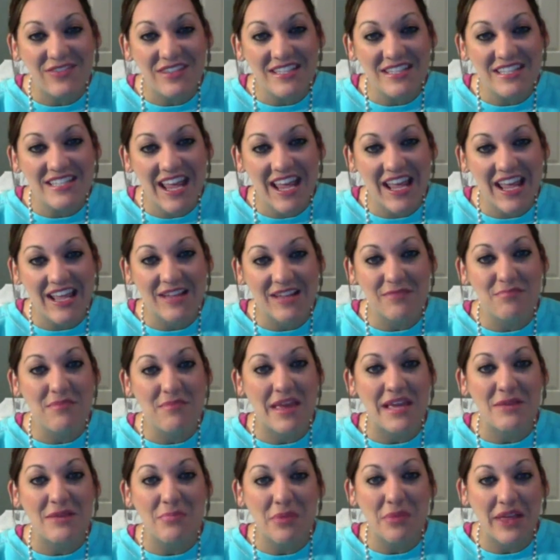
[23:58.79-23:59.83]
date,
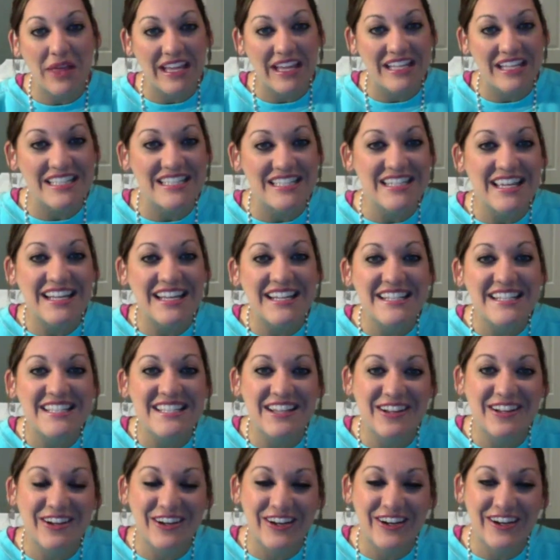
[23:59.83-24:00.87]
make plans, a
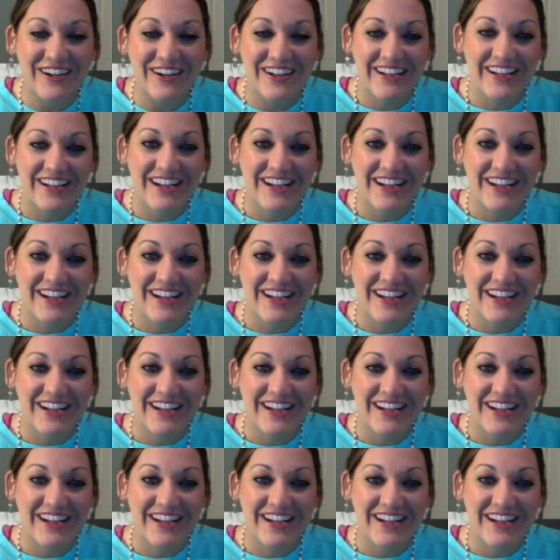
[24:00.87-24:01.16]
sitter,